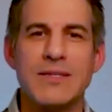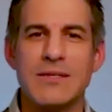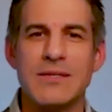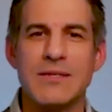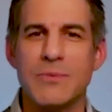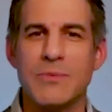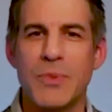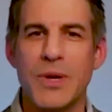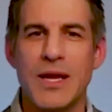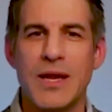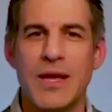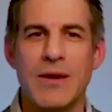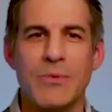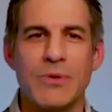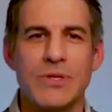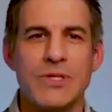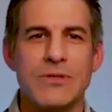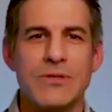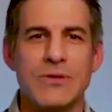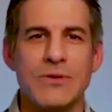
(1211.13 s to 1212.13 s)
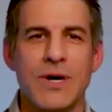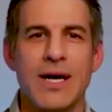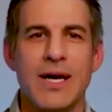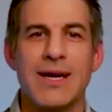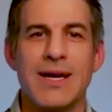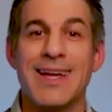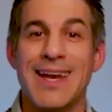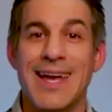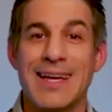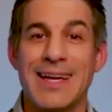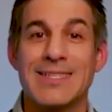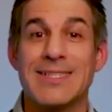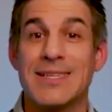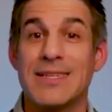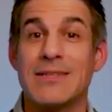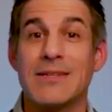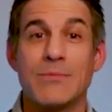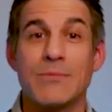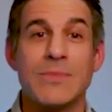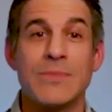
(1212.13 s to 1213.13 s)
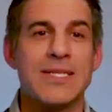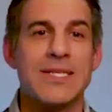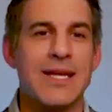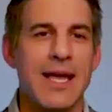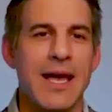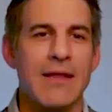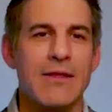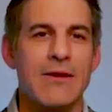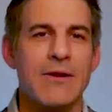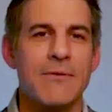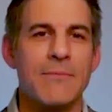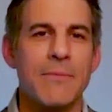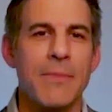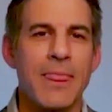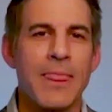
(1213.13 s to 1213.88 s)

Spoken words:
is being able to connect systems together.